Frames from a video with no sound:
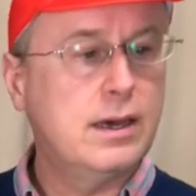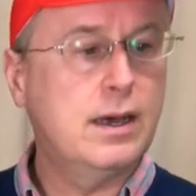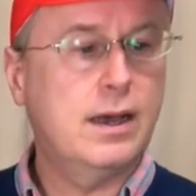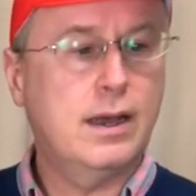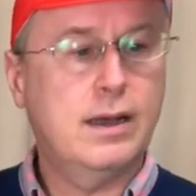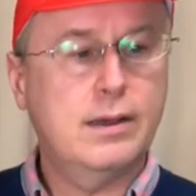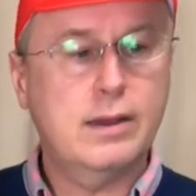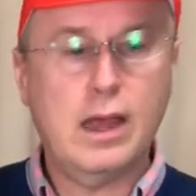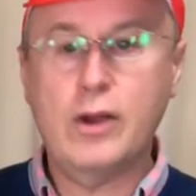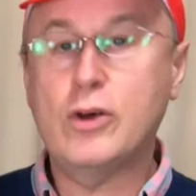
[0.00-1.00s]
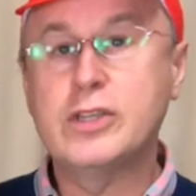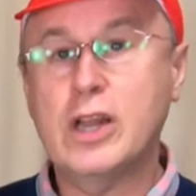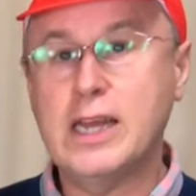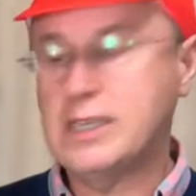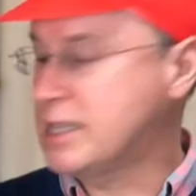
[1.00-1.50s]
I'd also
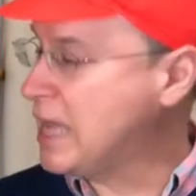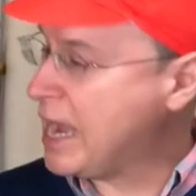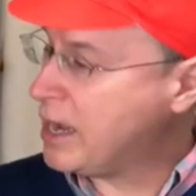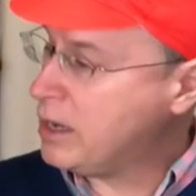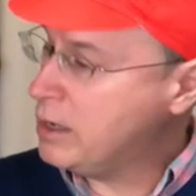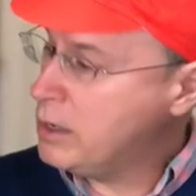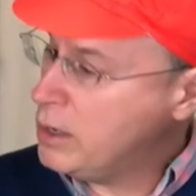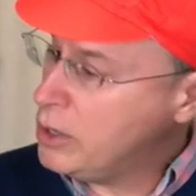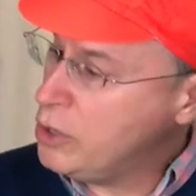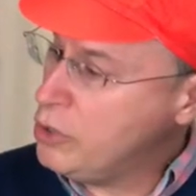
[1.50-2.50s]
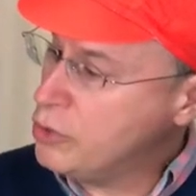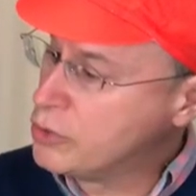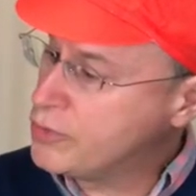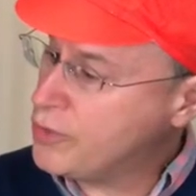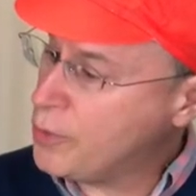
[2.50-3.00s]
like to thank
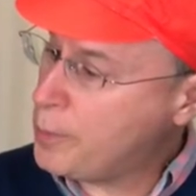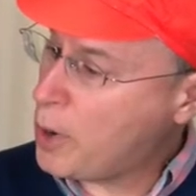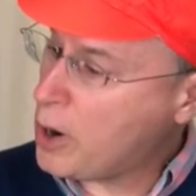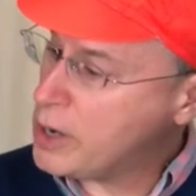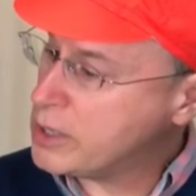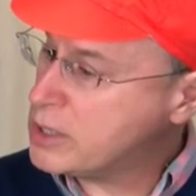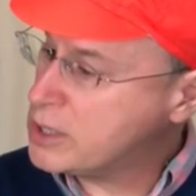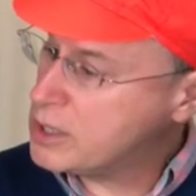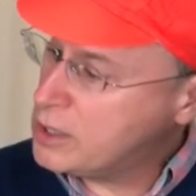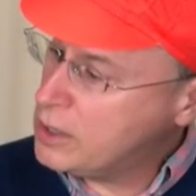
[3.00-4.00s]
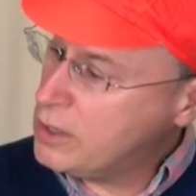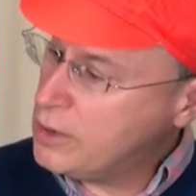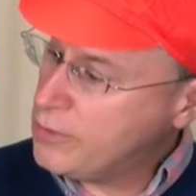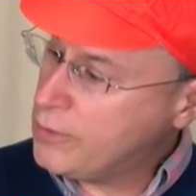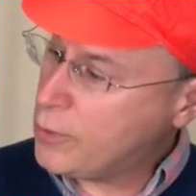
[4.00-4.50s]
Useful Parts
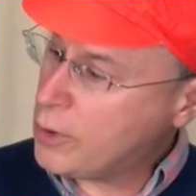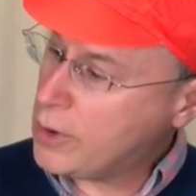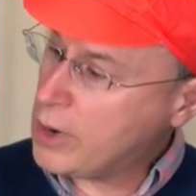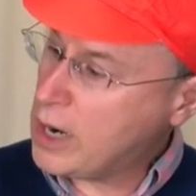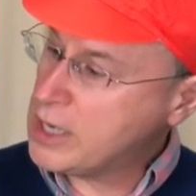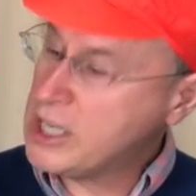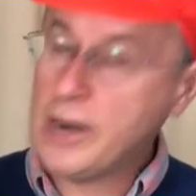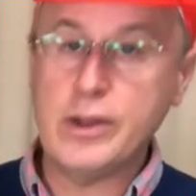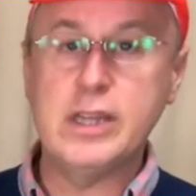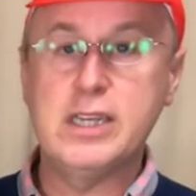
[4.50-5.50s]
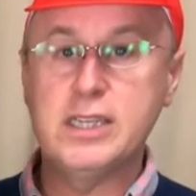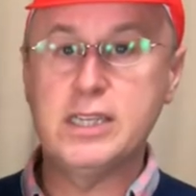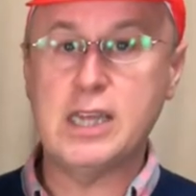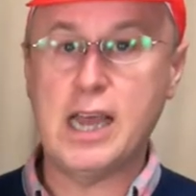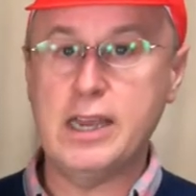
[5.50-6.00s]
for sharing the
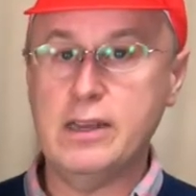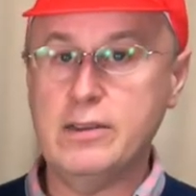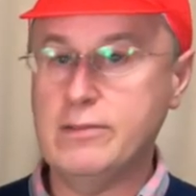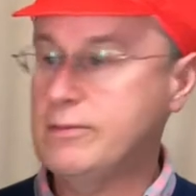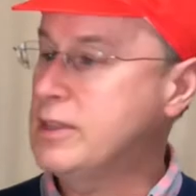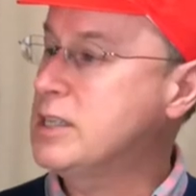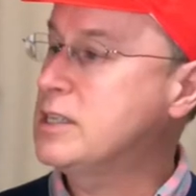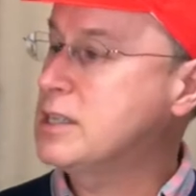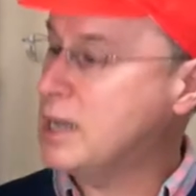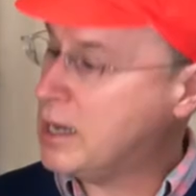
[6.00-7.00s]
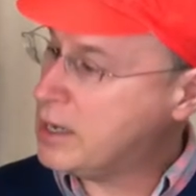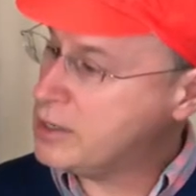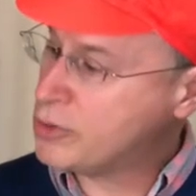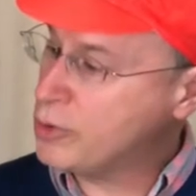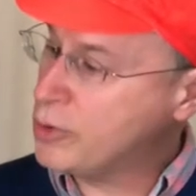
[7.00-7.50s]
design of this
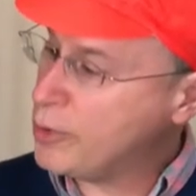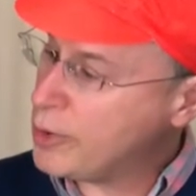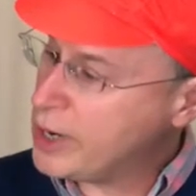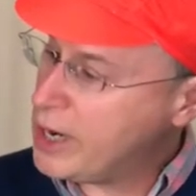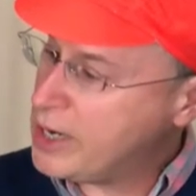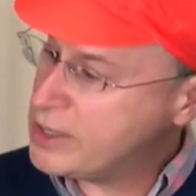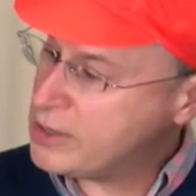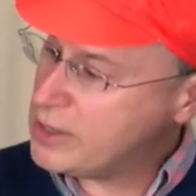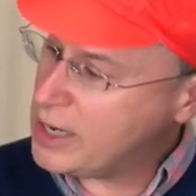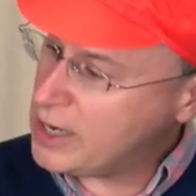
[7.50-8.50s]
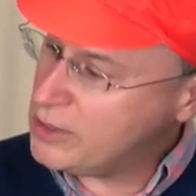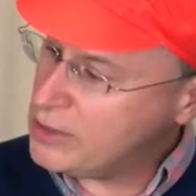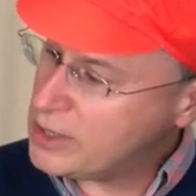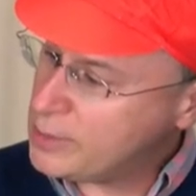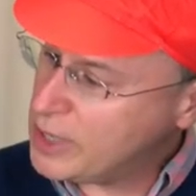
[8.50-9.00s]
screw organizer that I
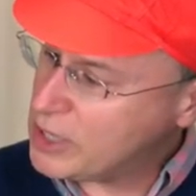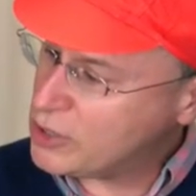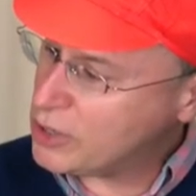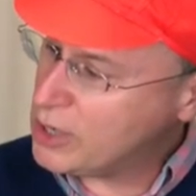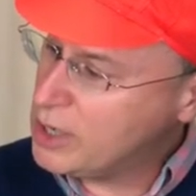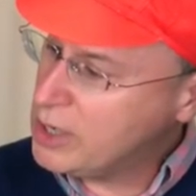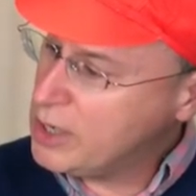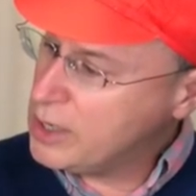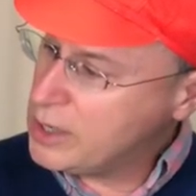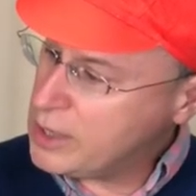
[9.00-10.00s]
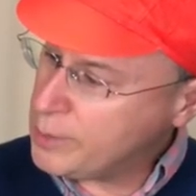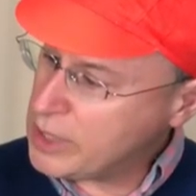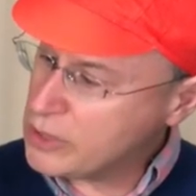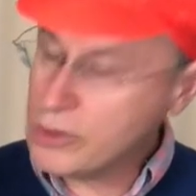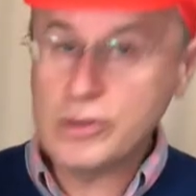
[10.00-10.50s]
used to make sure that my
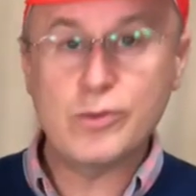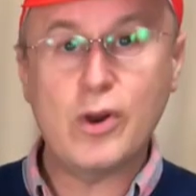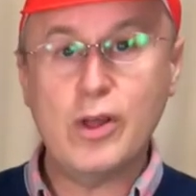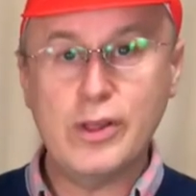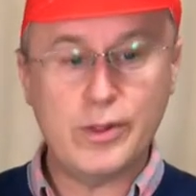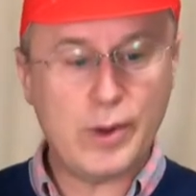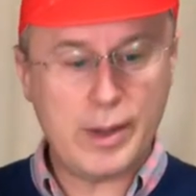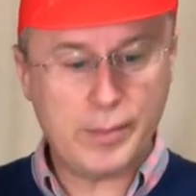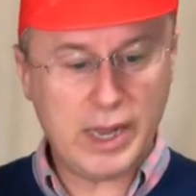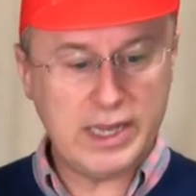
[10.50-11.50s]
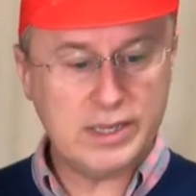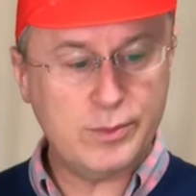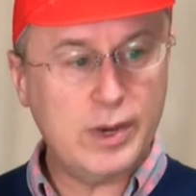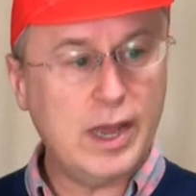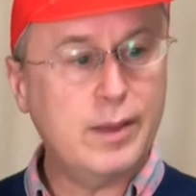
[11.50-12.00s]
screws were all in the right
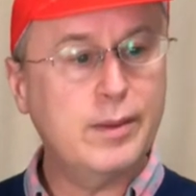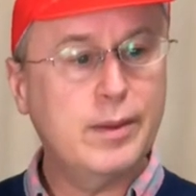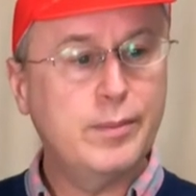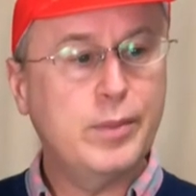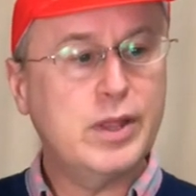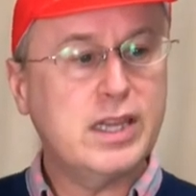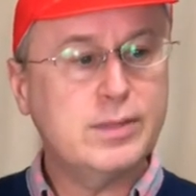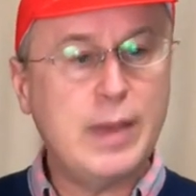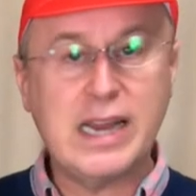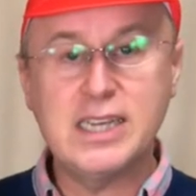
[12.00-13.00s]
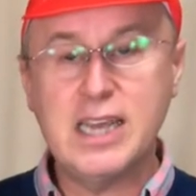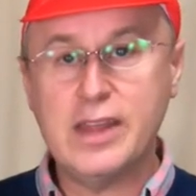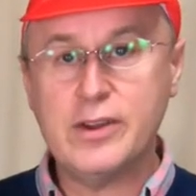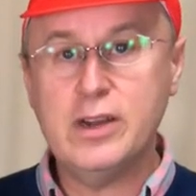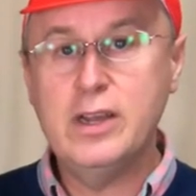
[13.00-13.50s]
place when I put things back
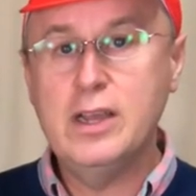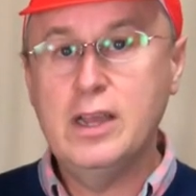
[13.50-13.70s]
together.